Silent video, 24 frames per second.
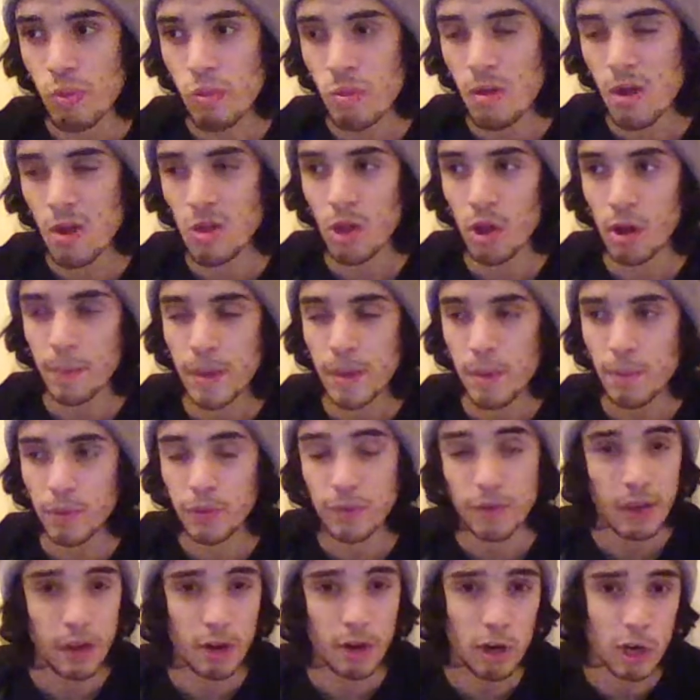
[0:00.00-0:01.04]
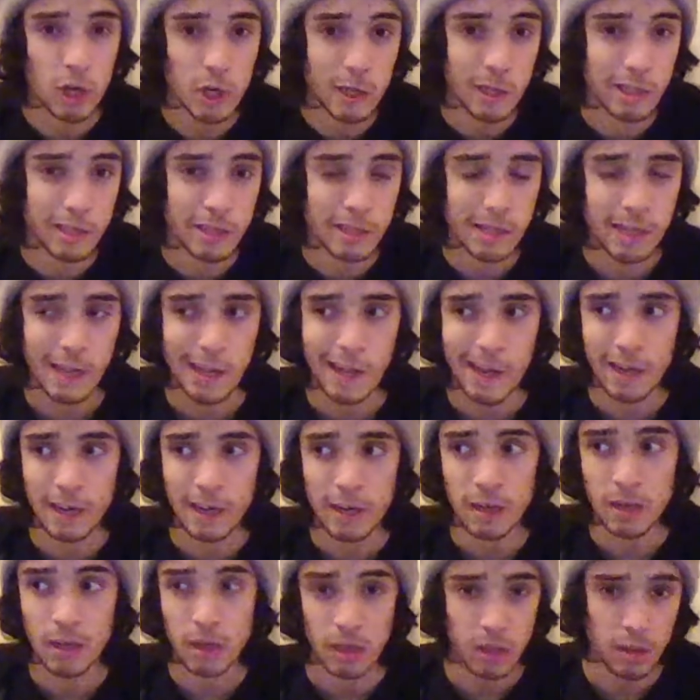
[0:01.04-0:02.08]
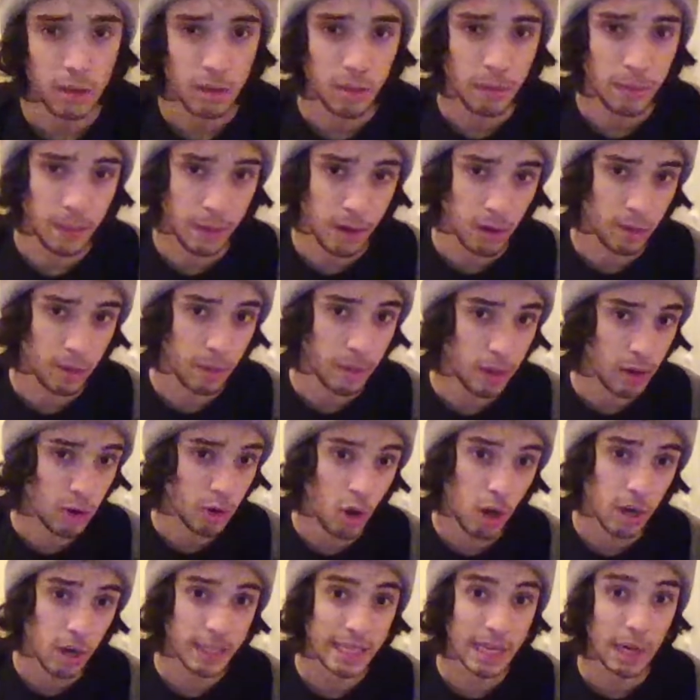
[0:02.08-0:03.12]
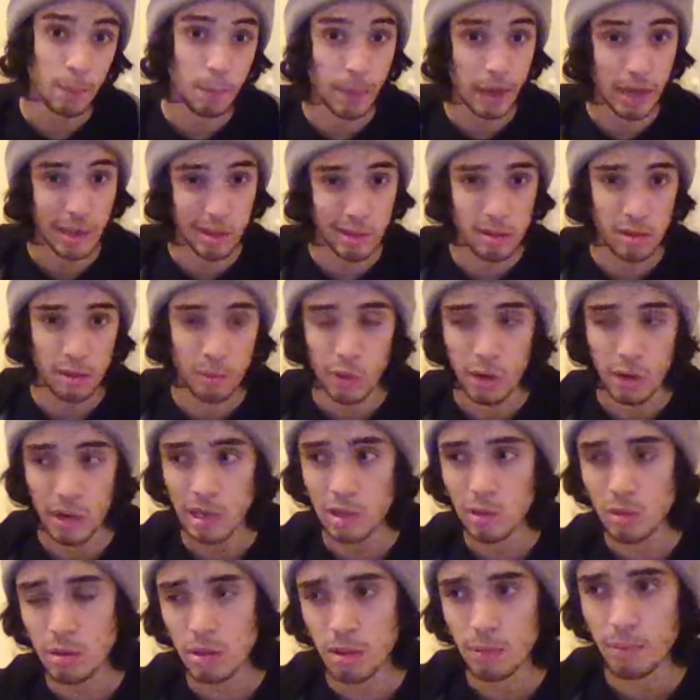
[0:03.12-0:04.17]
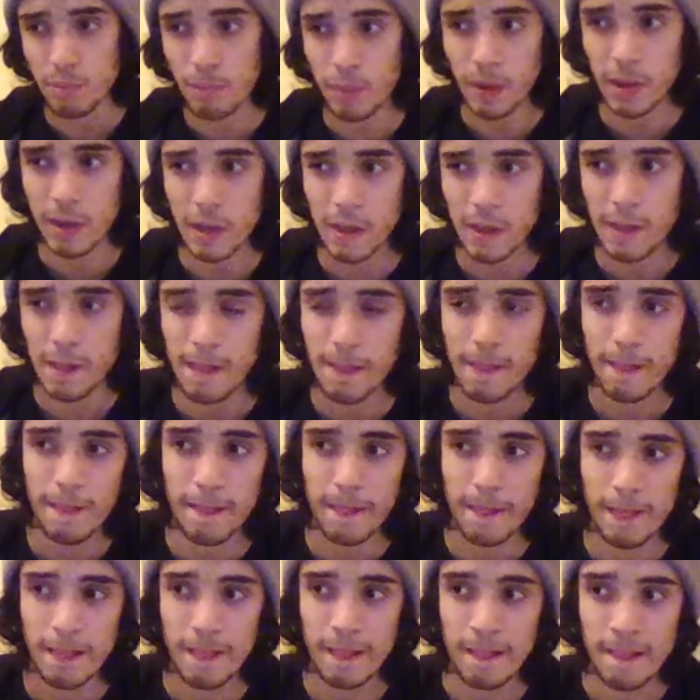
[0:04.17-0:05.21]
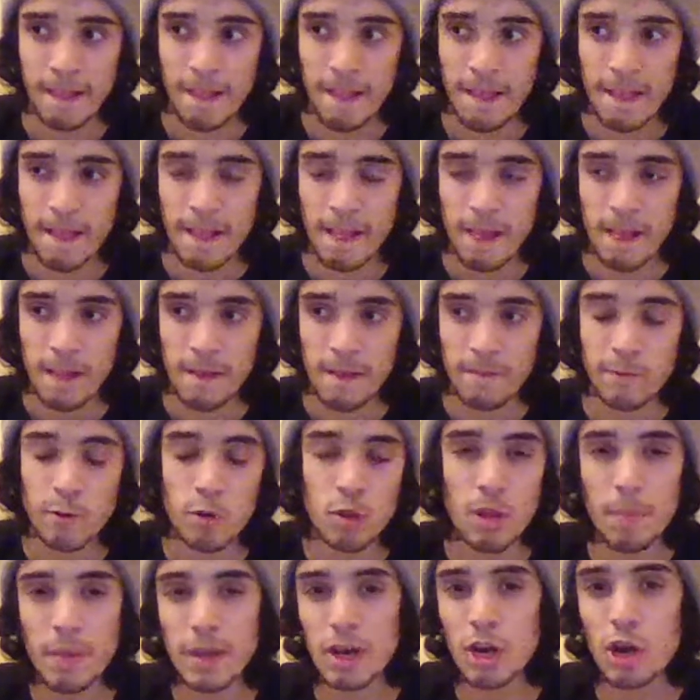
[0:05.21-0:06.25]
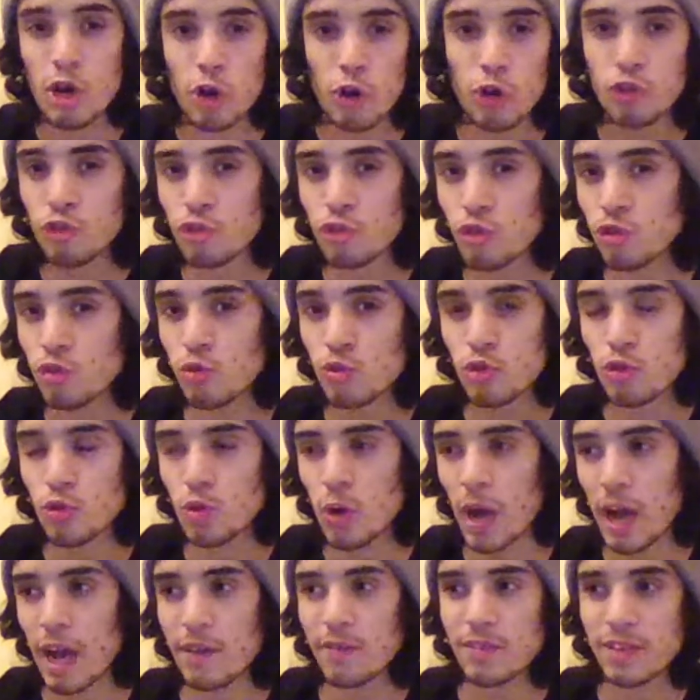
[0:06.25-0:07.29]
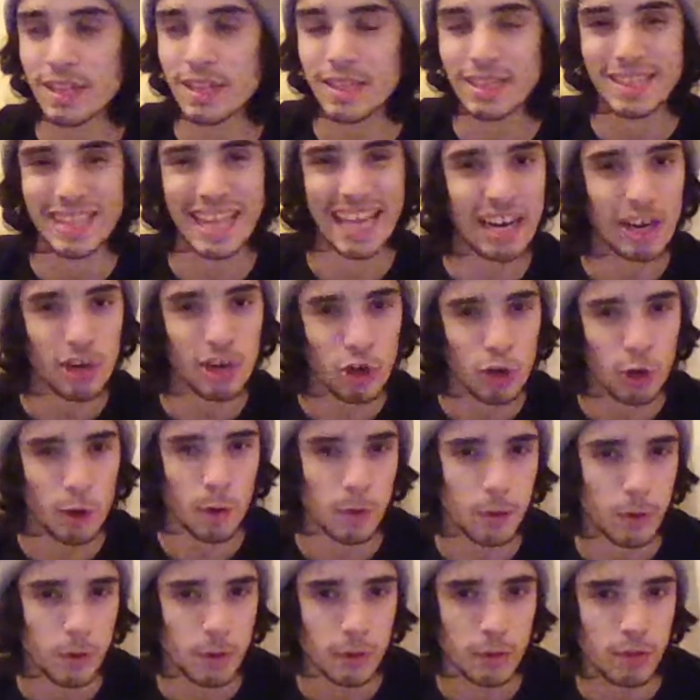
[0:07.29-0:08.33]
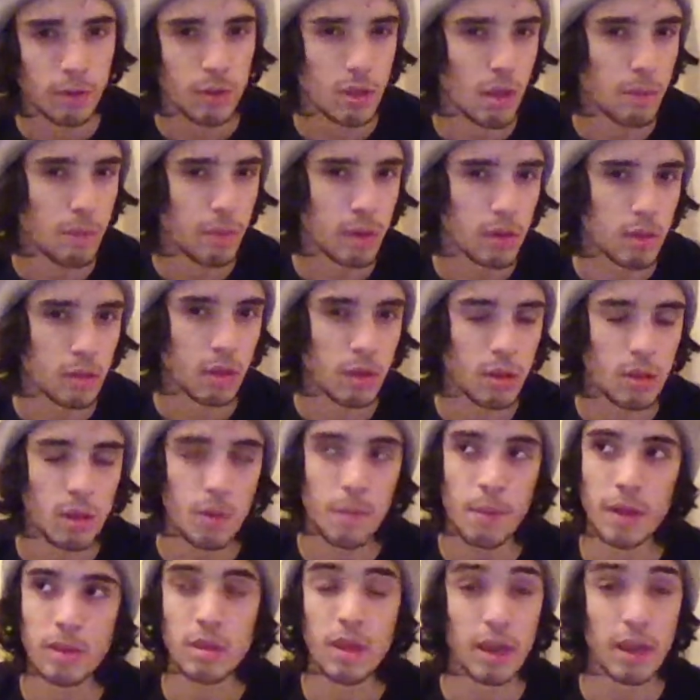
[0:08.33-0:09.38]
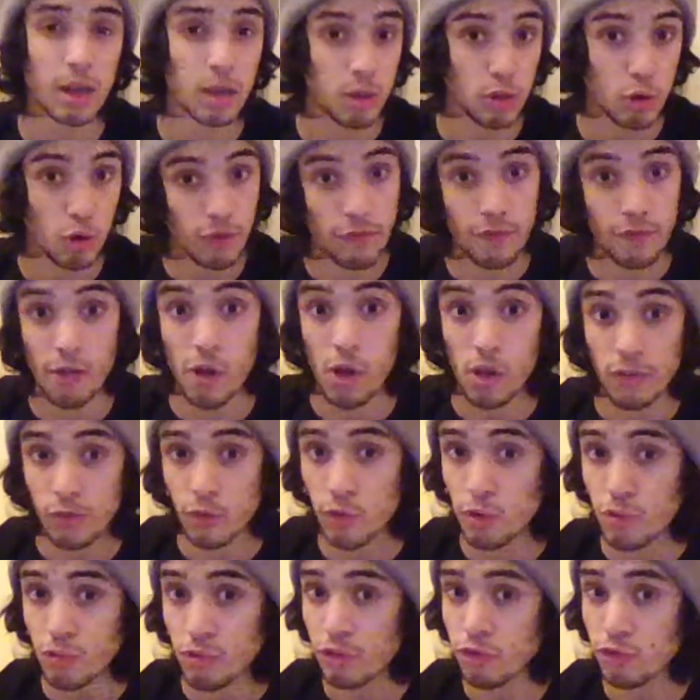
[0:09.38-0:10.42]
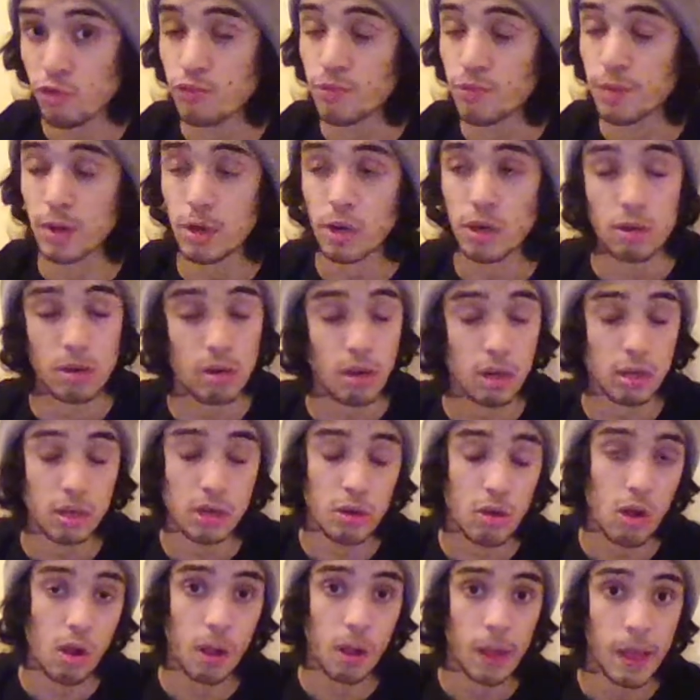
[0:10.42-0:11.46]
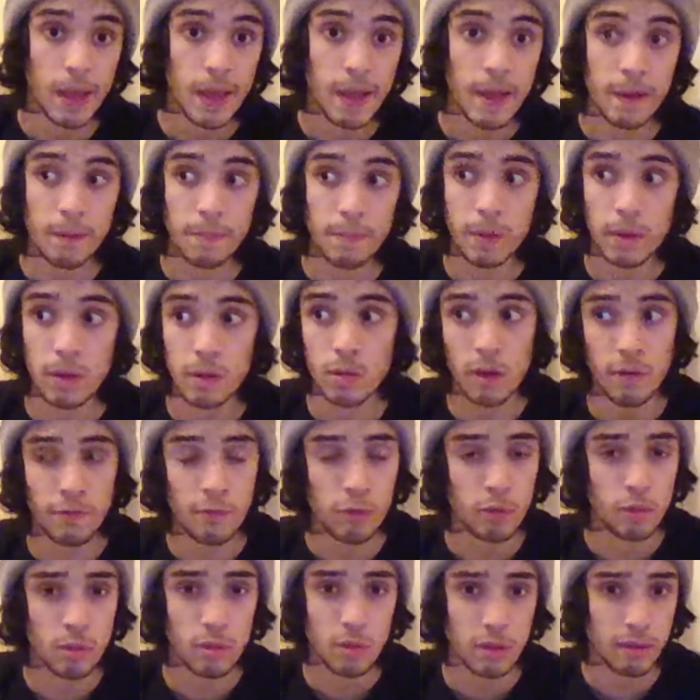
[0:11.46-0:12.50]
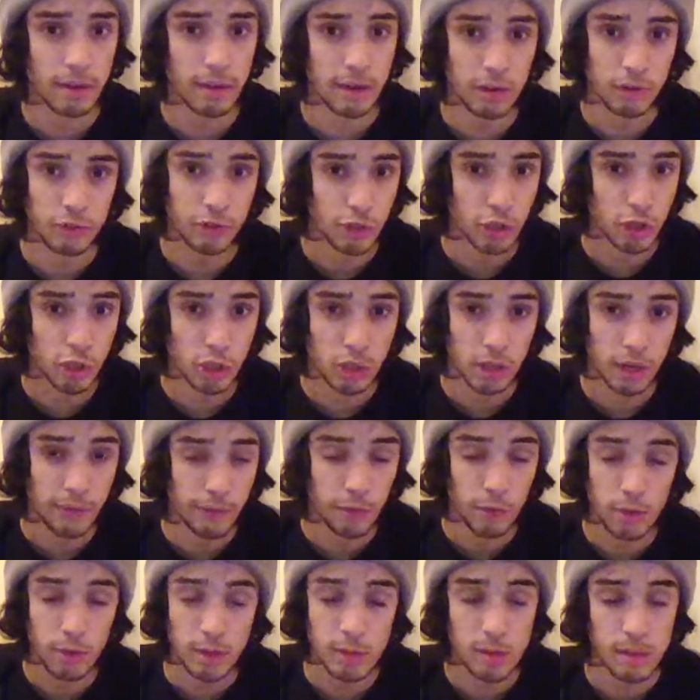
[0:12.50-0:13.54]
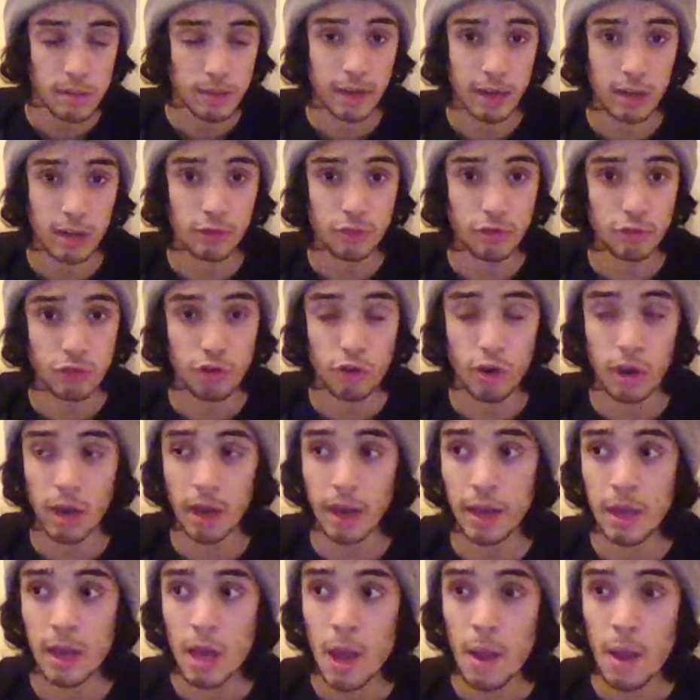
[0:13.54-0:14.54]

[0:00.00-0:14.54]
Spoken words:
a lot of people today are hurt, and again, they are knocked down by someone else. But for something to hurt you, you have to let it hurt you. Does that make sense? I'm not saying it's your fault, of course, that you've been hurt. Not at all. Because everyone's entitled to hurt, everyone's entitled to cry.